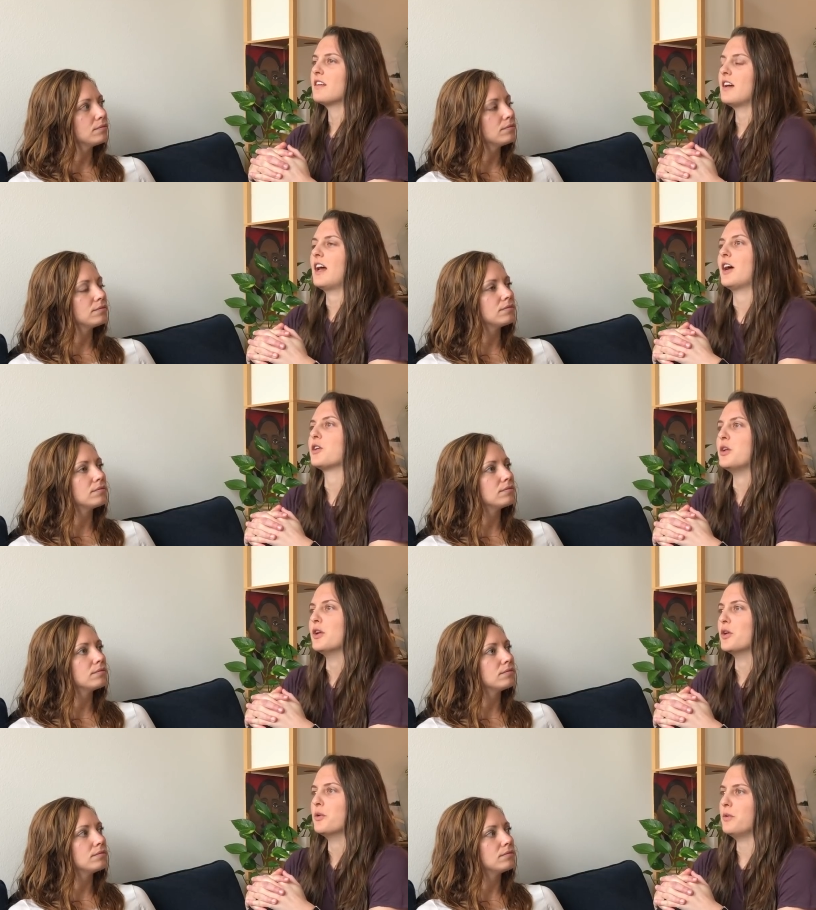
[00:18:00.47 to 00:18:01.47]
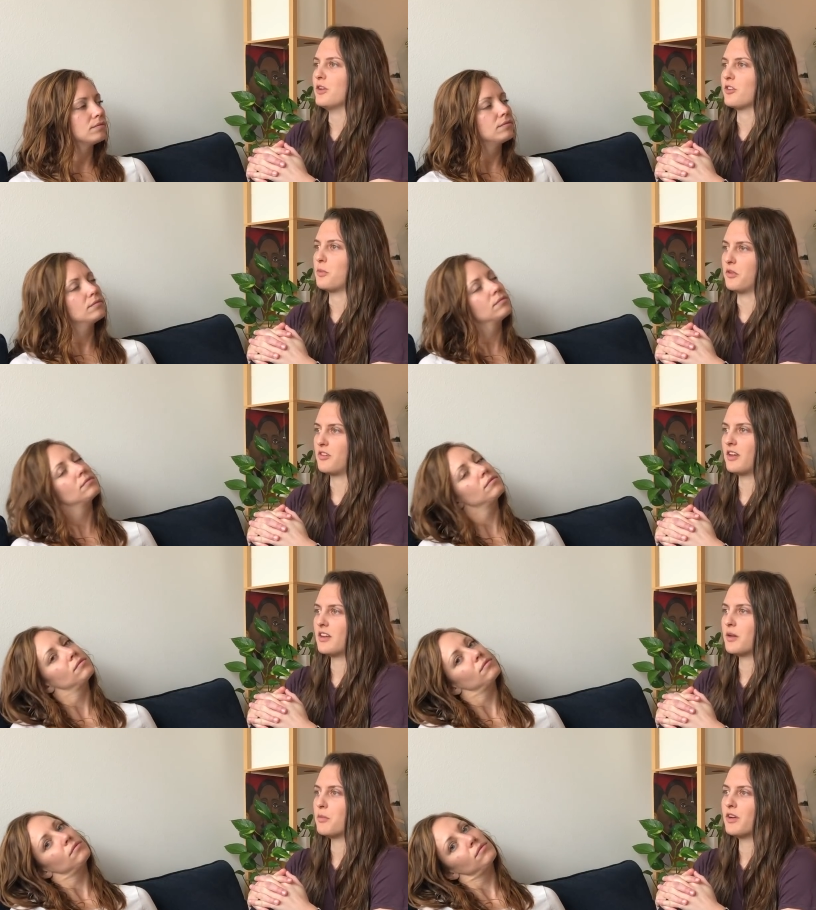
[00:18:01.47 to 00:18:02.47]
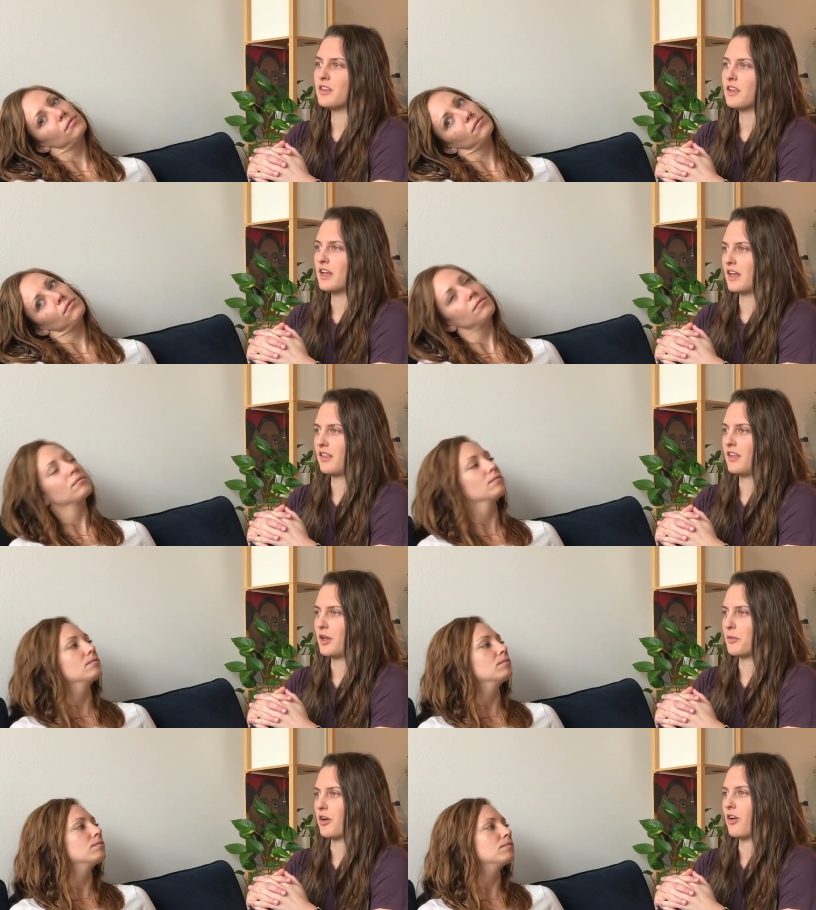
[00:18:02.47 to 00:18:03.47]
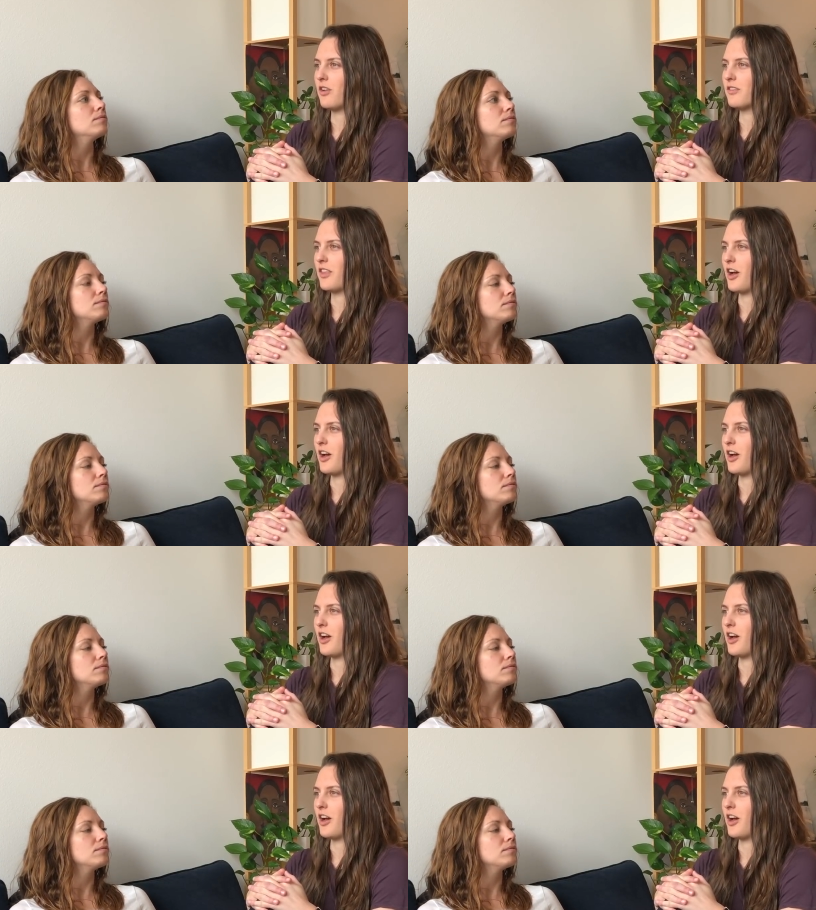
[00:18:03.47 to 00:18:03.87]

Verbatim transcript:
Speaker 1: how do you know who you're supposed to end up with? And I think about all of the